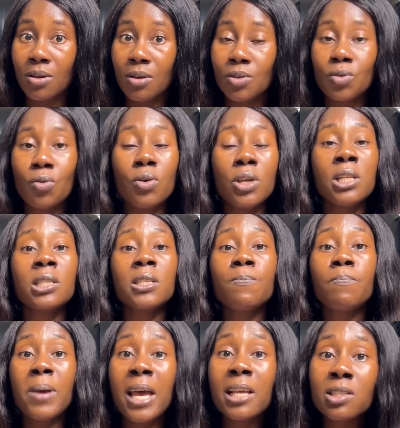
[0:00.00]
So it's
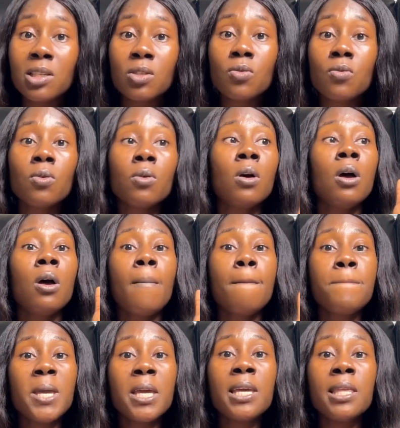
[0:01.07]
best to
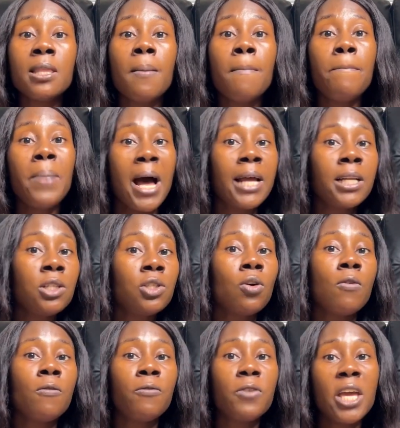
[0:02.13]
be in the band
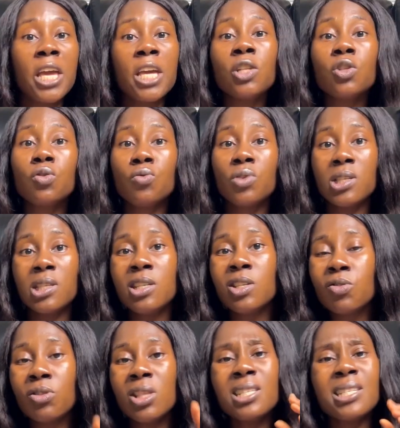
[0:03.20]
of A to C.
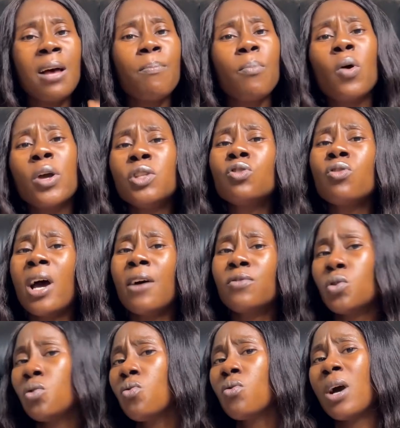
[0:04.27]
So these are points you have
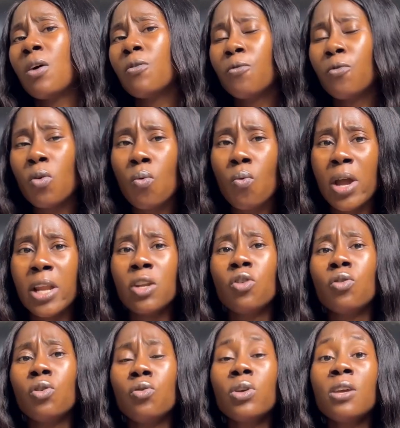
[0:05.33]
to look out for when
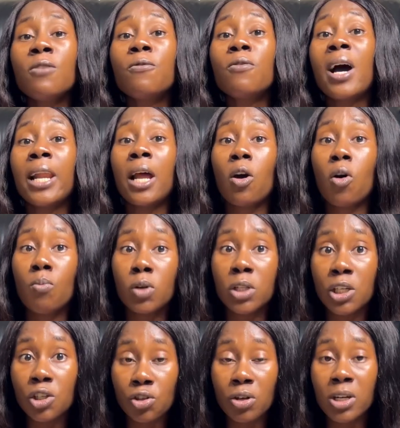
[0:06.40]
you're looking for an
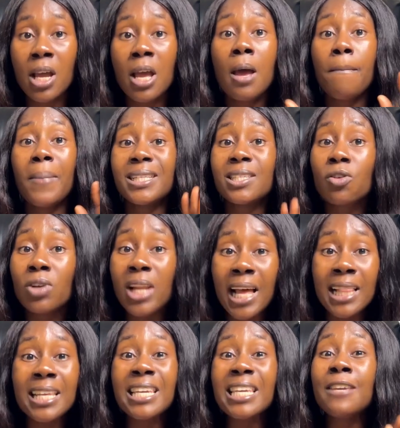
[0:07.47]
accommodation,
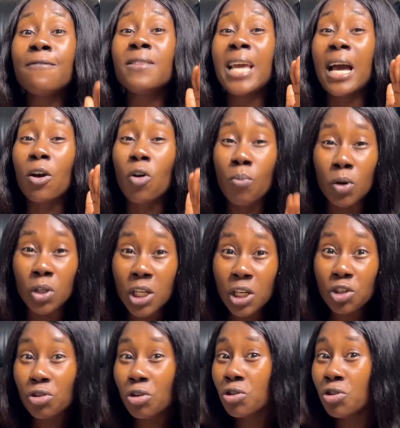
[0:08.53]
particularly if the
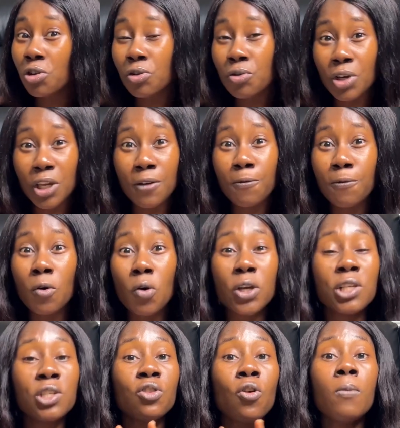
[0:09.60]
accommodation you're looking for
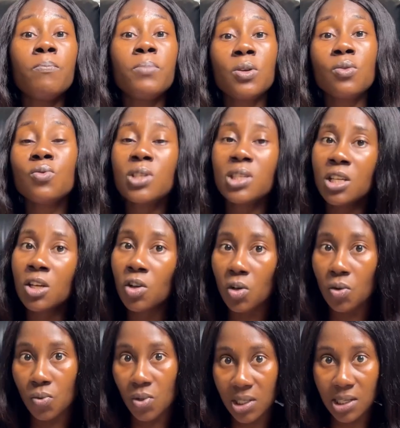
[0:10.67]
is not bills
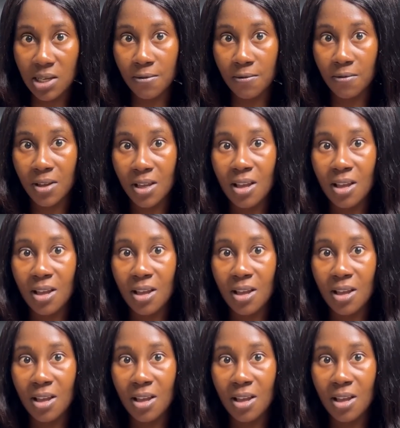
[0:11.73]
inclusive.